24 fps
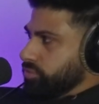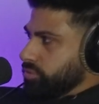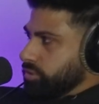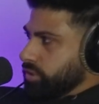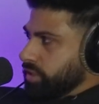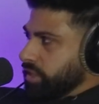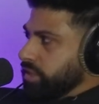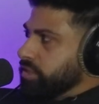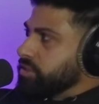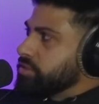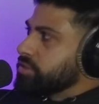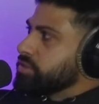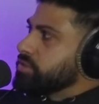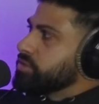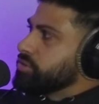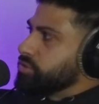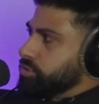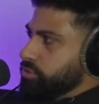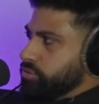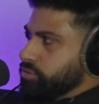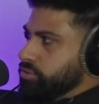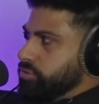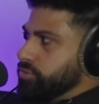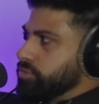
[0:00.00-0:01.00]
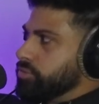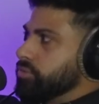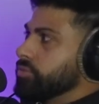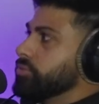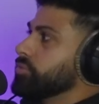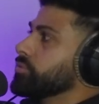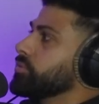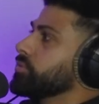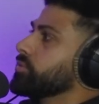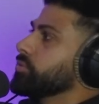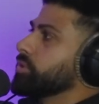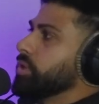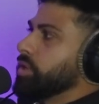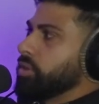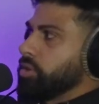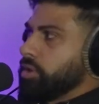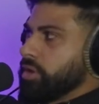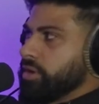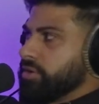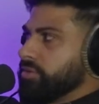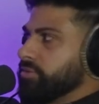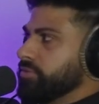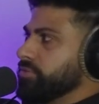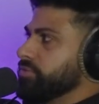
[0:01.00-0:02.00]
linked to a
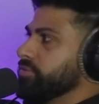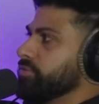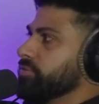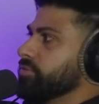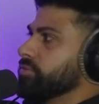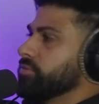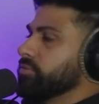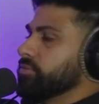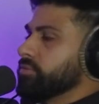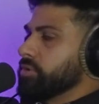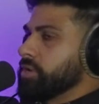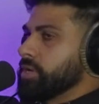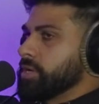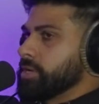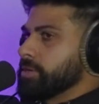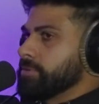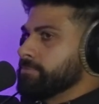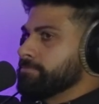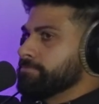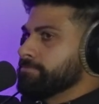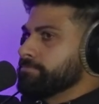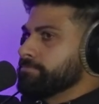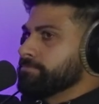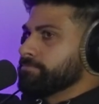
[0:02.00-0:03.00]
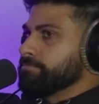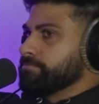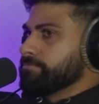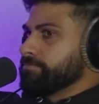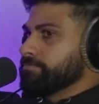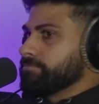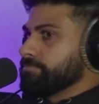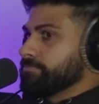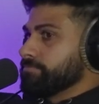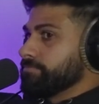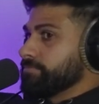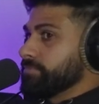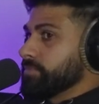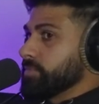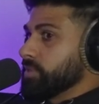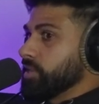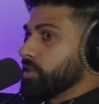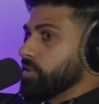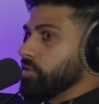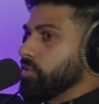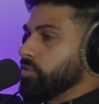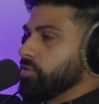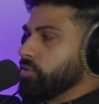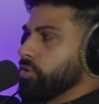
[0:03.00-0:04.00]
lot of
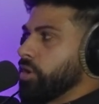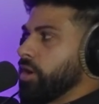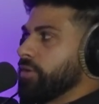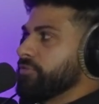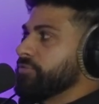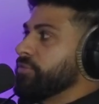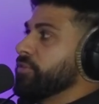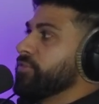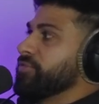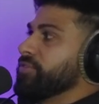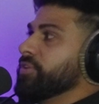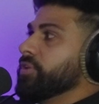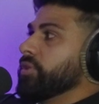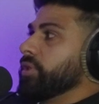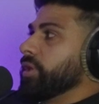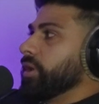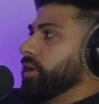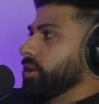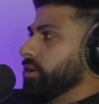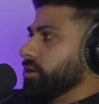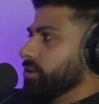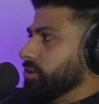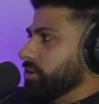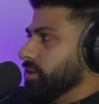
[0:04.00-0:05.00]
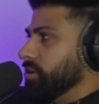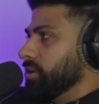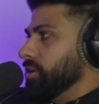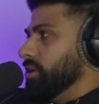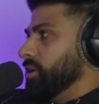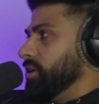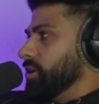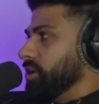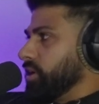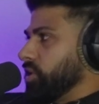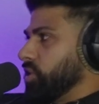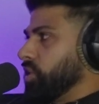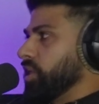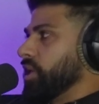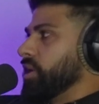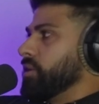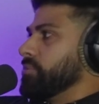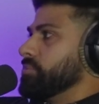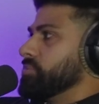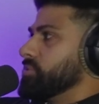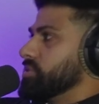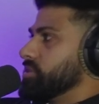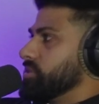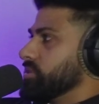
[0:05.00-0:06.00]
not fulfilling
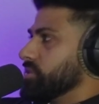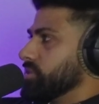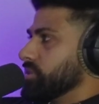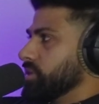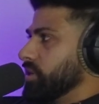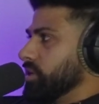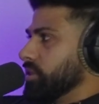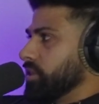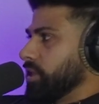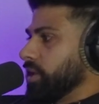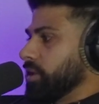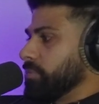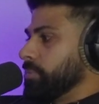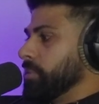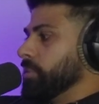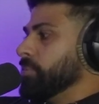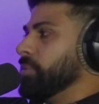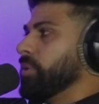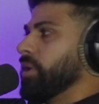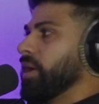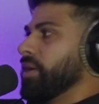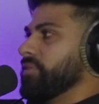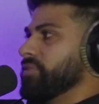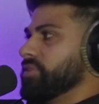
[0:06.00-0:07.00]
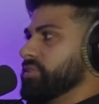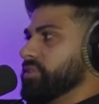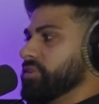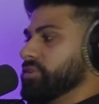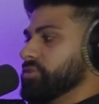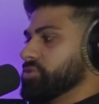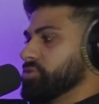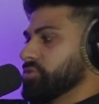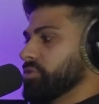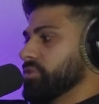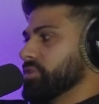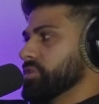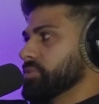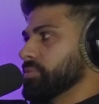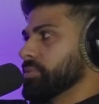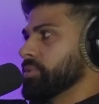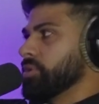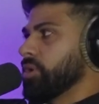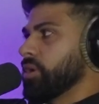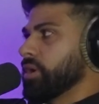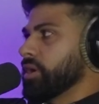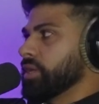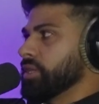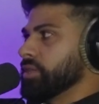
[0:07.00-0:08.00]
claims, and like people having the insurance but
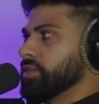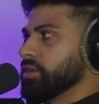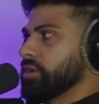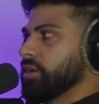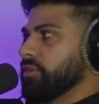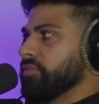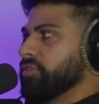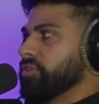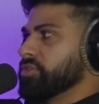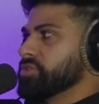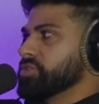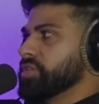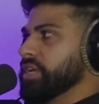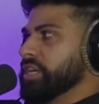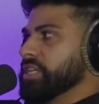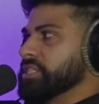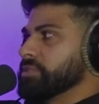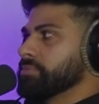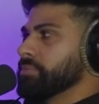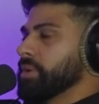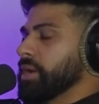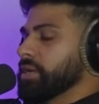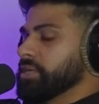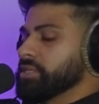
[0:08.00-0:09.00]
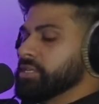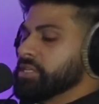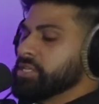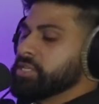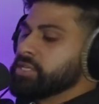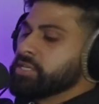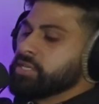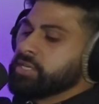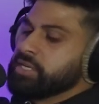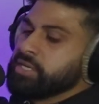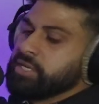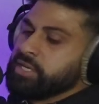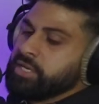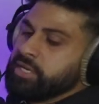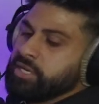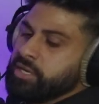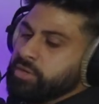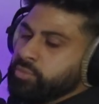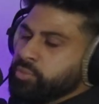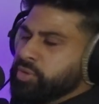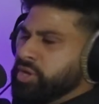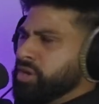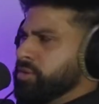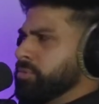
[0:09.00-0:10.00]
not getting the coverage they expected.
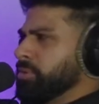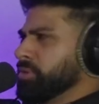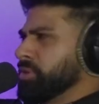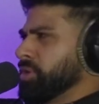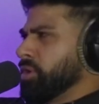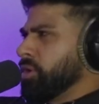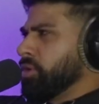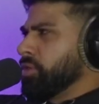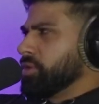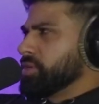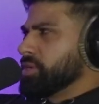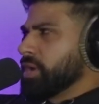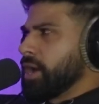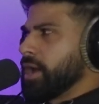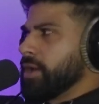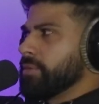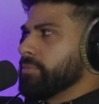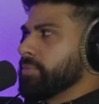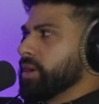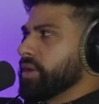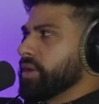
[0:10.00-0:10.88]
We hear about that all the time.